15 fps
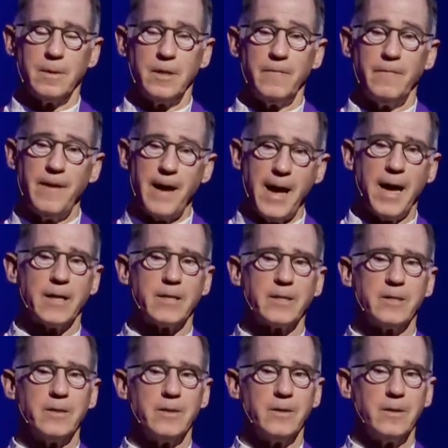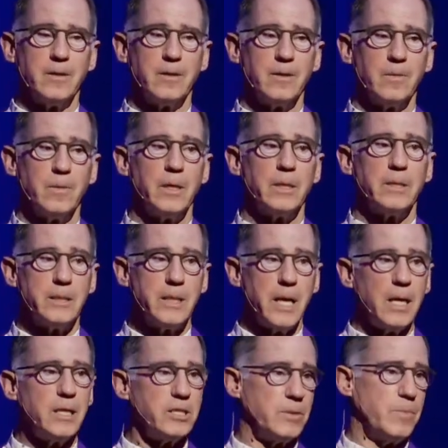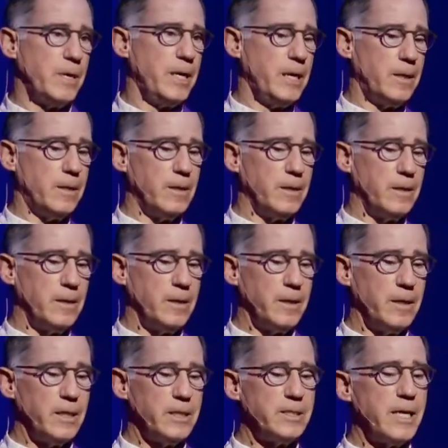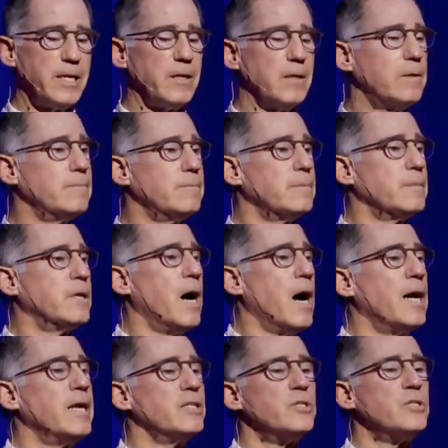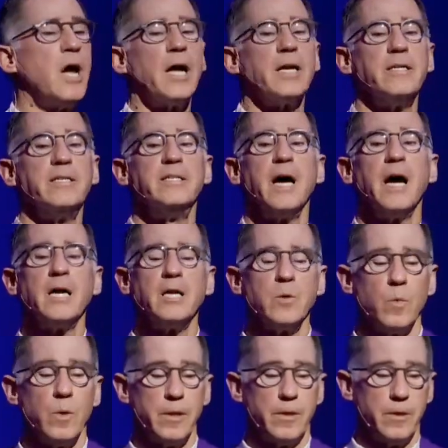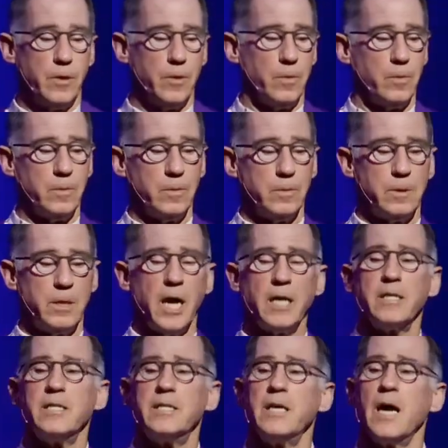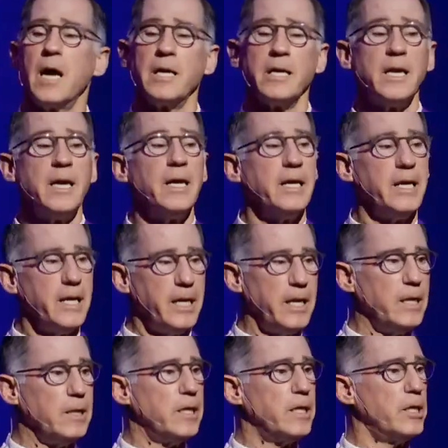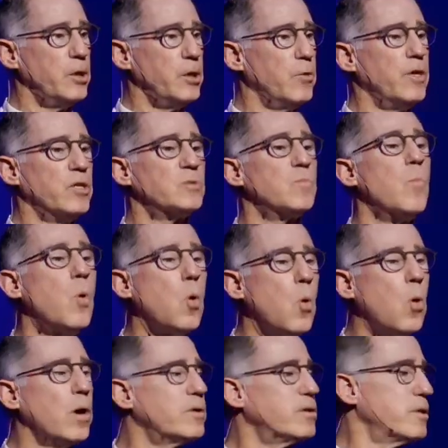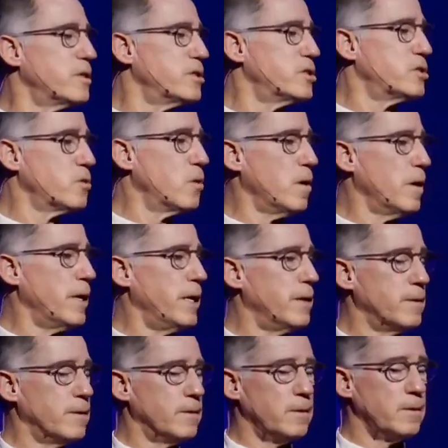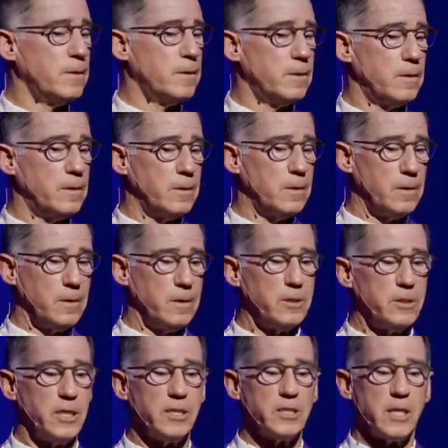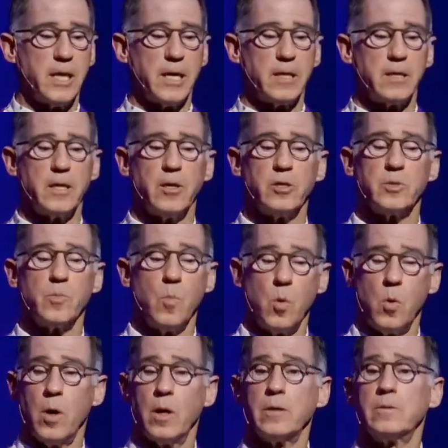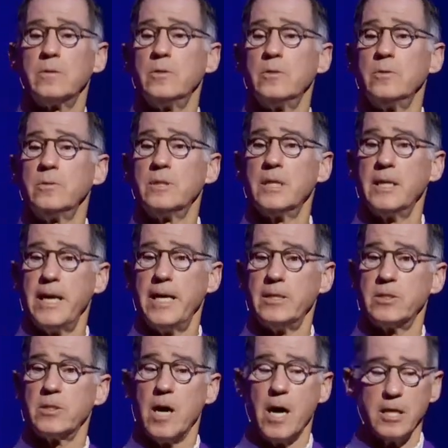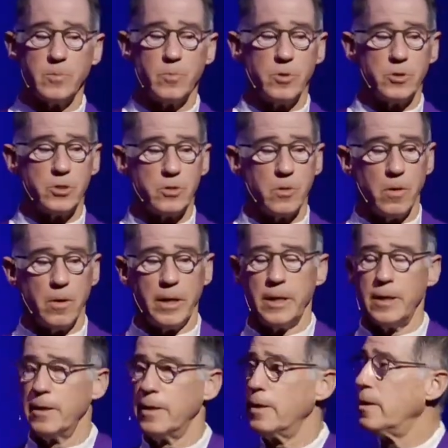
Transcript: In fact, what it does mean is that God is not done with you, not done healing you. There's more to the story, just like there's more to today's gospel story.